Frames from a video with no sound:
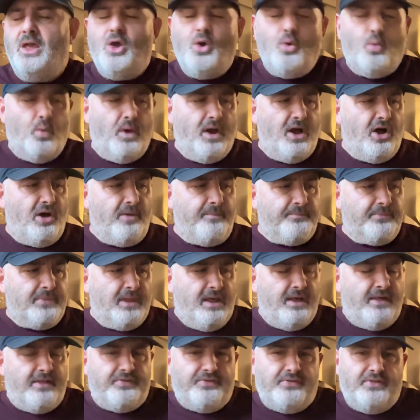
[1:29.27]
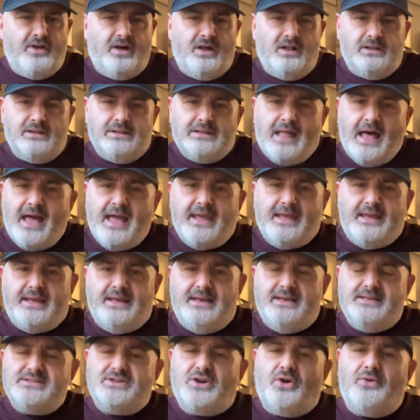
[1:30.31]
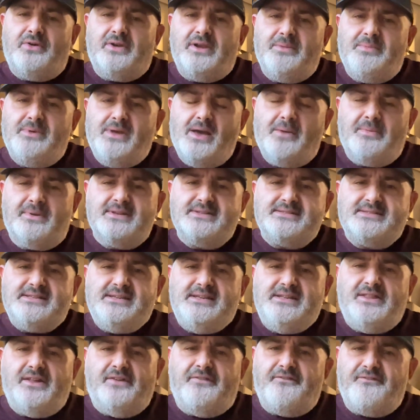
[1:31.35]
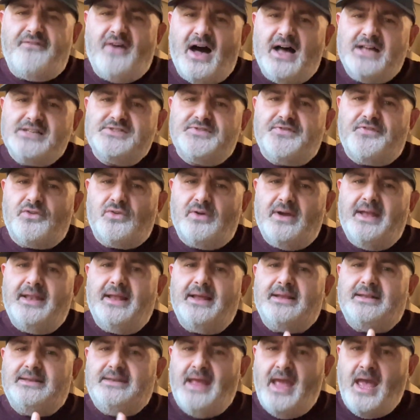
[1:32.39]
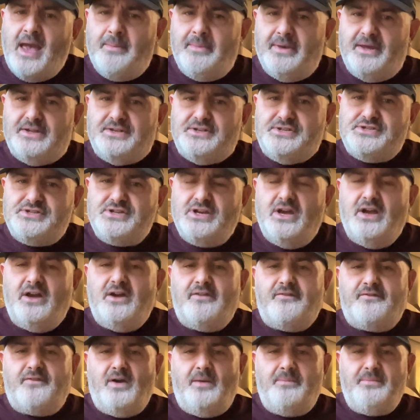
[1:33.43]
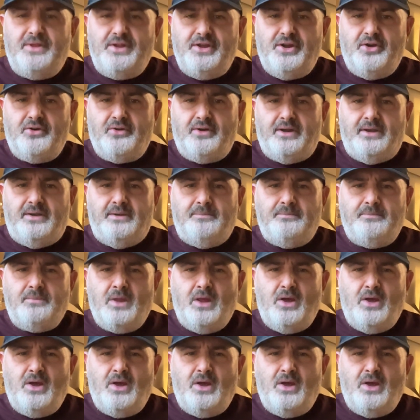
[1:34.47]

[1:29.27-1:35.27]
Well, the light is going to be able to see the phosphoretic damage from the urine.